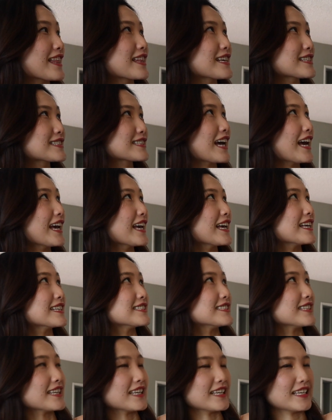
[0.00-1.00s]
And this guy
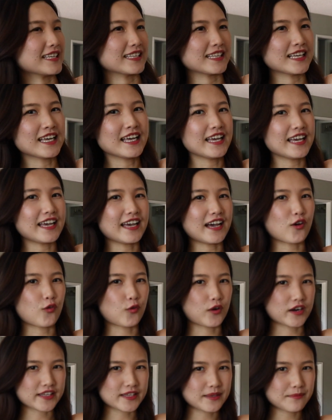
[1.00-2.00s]
is in
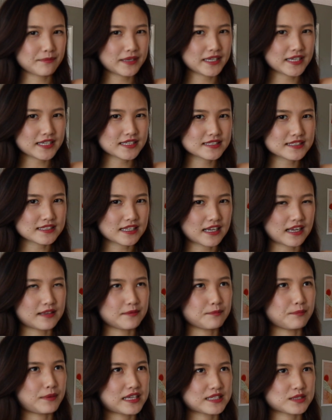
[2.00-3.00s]
orchid mix
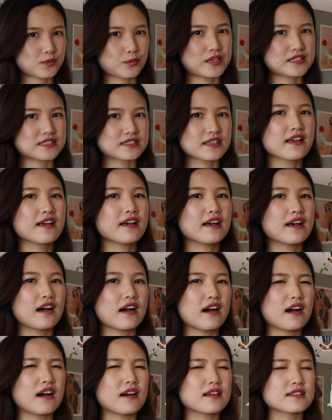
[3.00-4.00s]
and mixed with
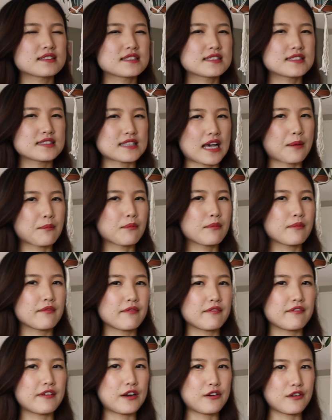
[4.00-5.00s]

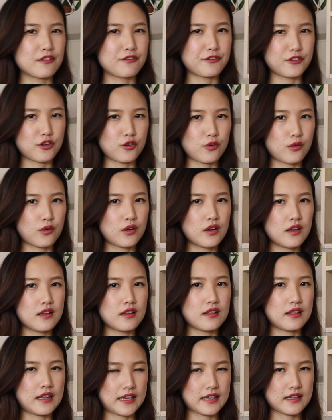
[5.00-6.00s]
some very few
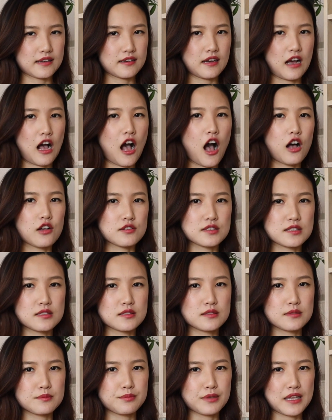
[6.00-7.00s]
like
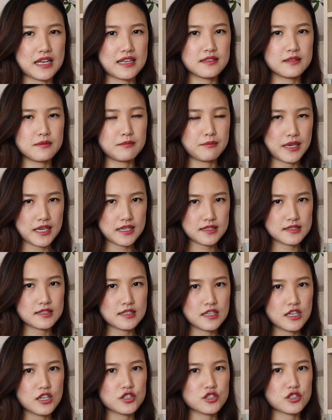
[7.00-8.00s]
house plant
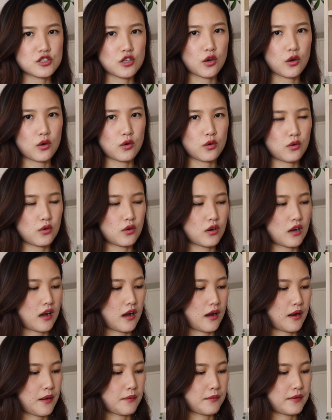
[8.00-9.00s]
mix, so
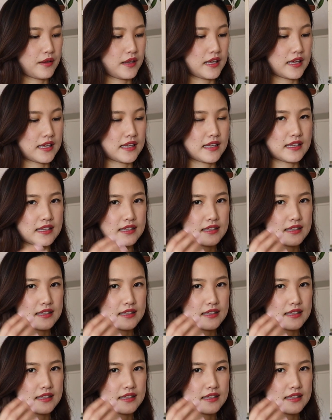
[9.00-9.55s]
it